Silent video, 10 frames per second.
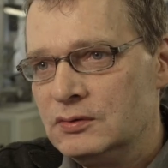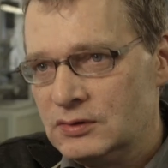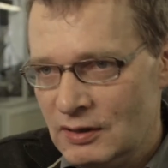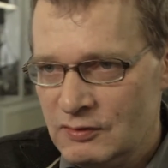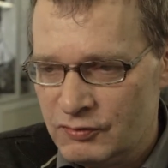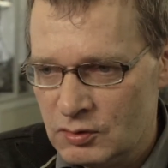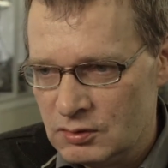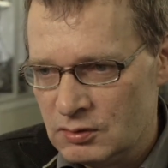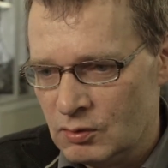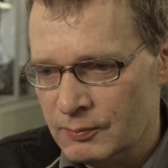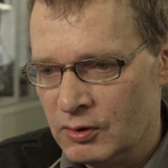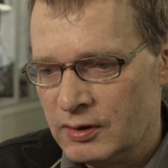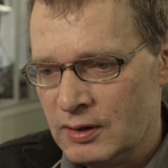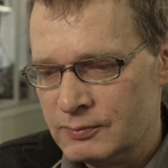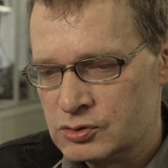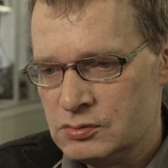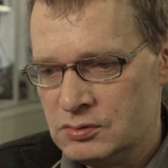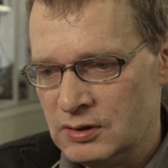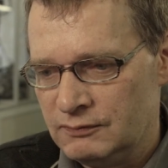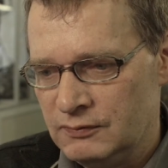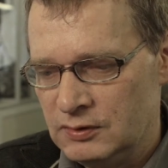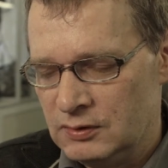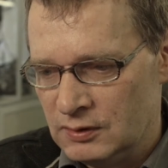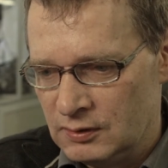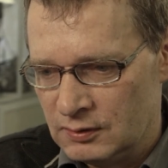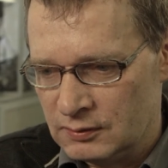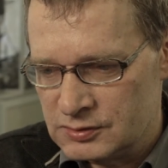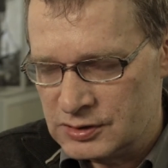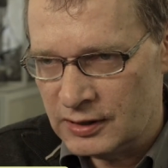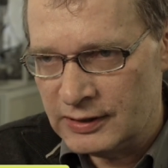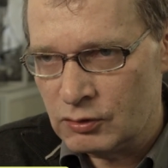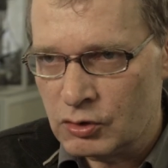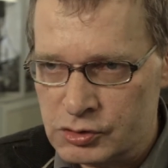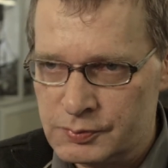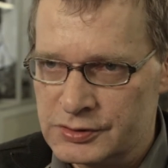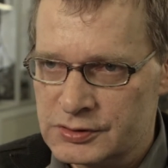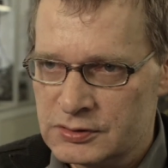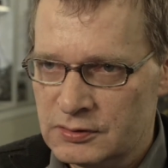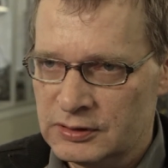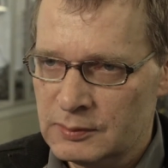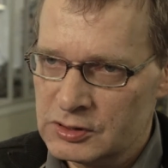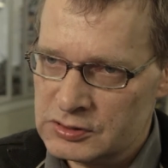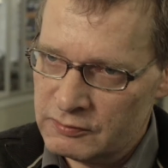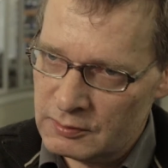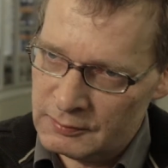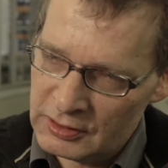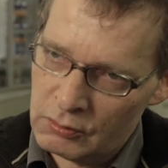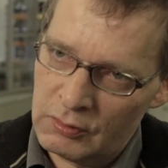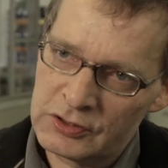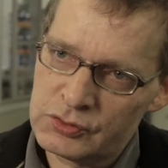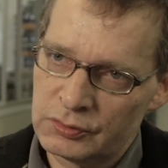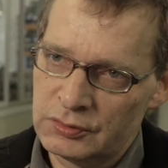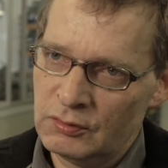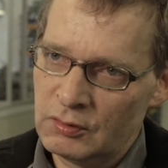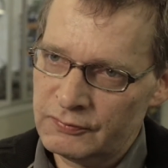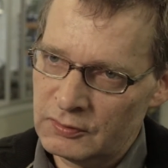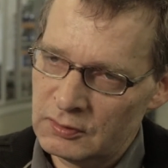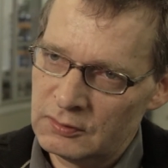The robotic arms from Universal Robots have made a huge difference for our business.